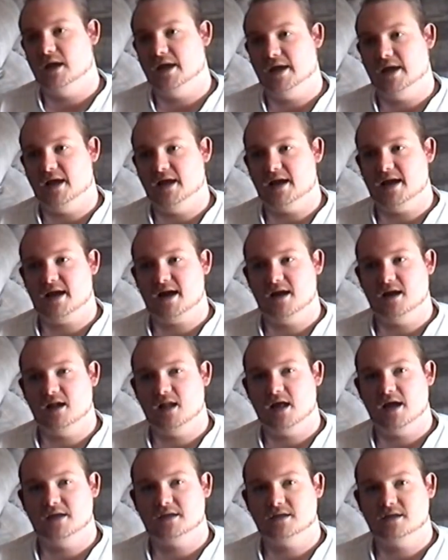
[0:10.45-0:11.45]
and I kind of
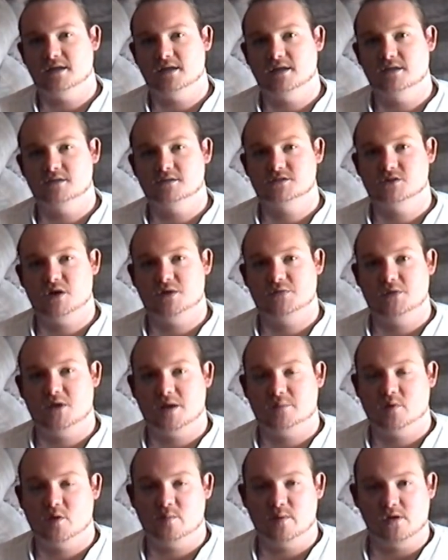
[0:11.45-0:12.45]
liked it, so I thought
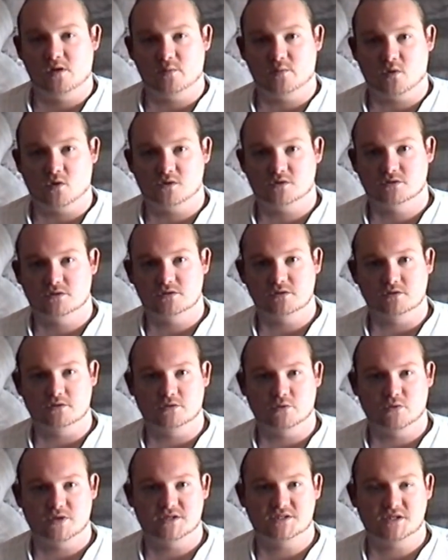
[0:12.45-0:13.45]
I'd put my own personal little
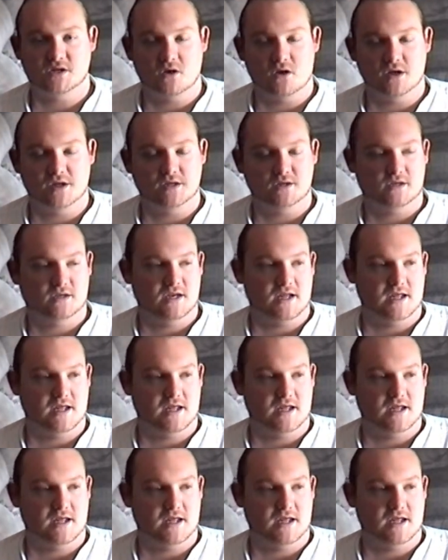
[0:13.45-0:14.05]
twist on it